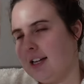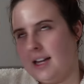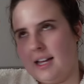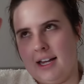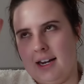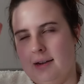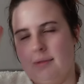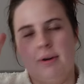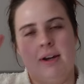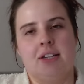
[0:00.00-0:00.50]

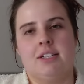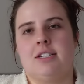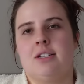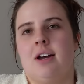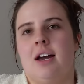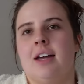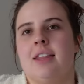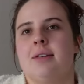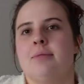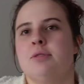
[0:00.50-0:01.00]
Anyway, so
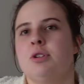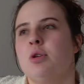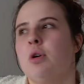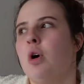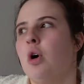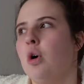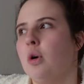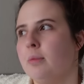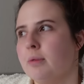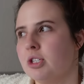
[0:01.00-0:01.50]
I had them do a
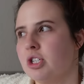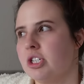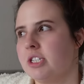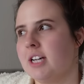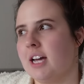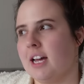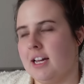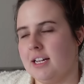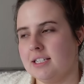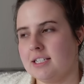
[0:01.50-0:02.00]
whole bunch of
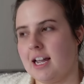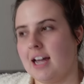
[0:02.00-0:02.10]
tests.